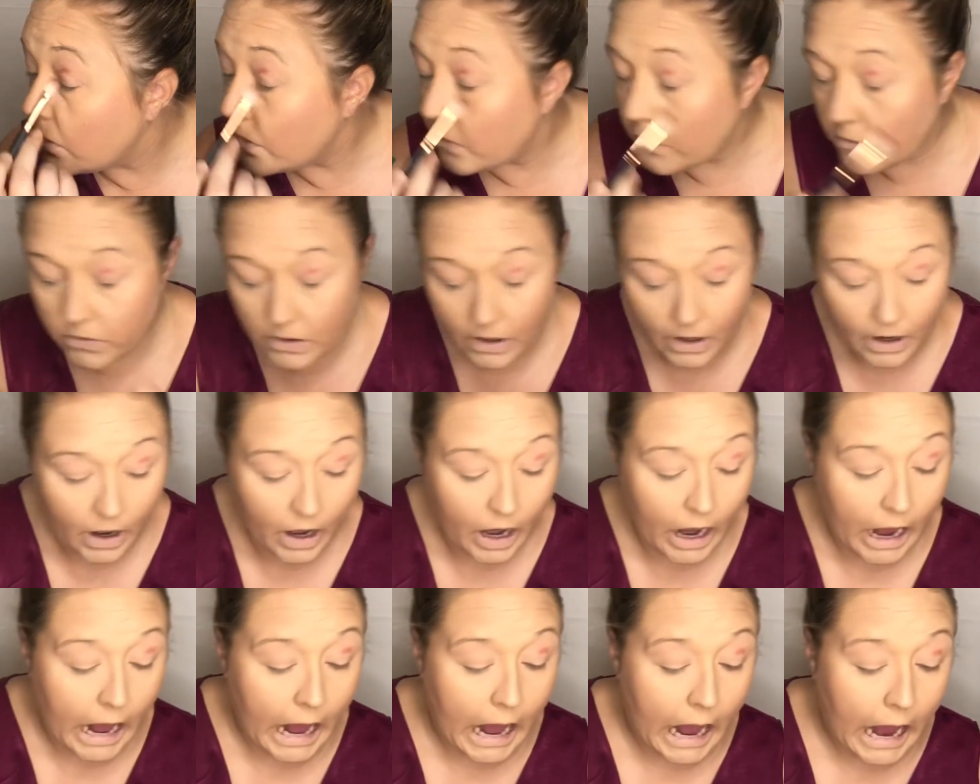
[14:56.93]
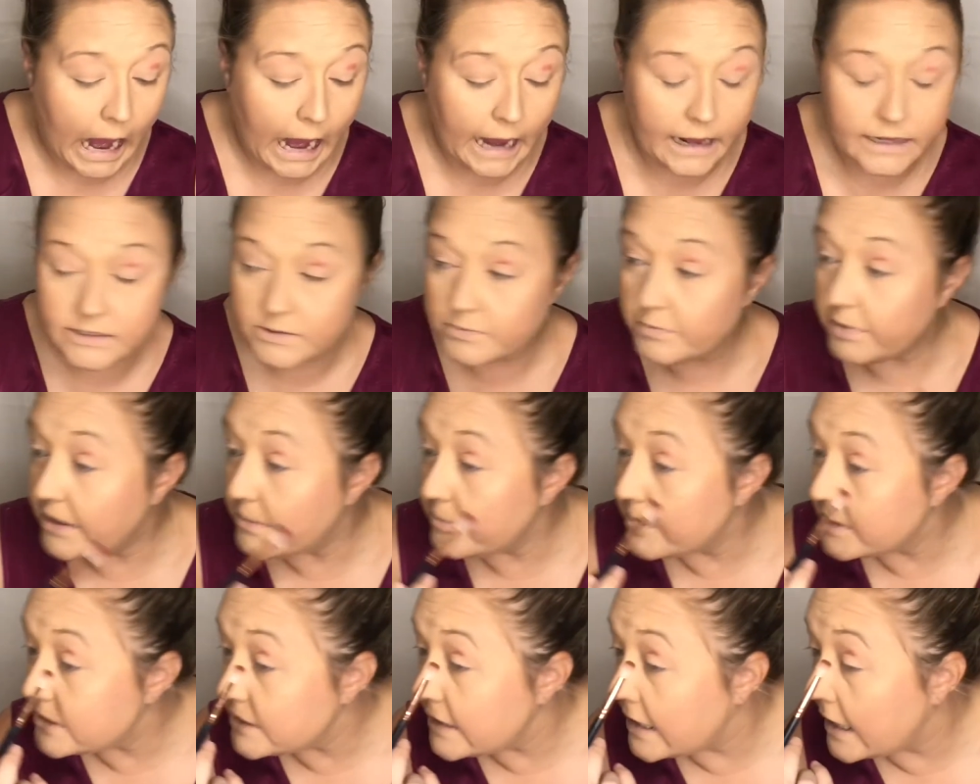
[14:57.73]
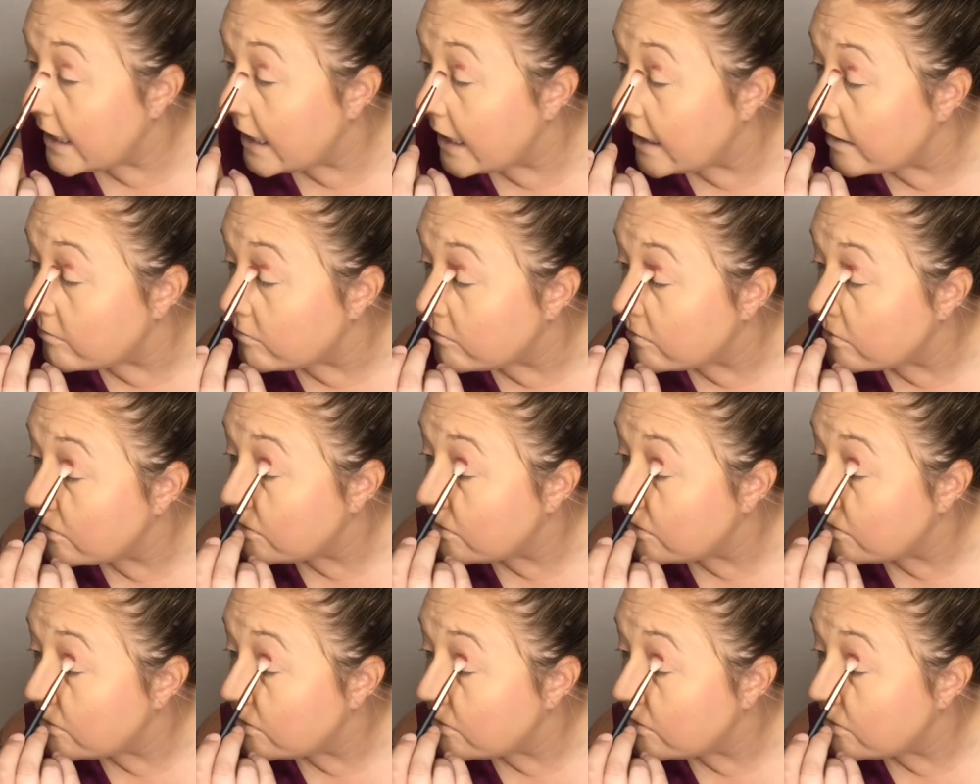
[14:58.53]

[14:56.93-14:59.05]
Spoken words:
Wow, it's pigmented. I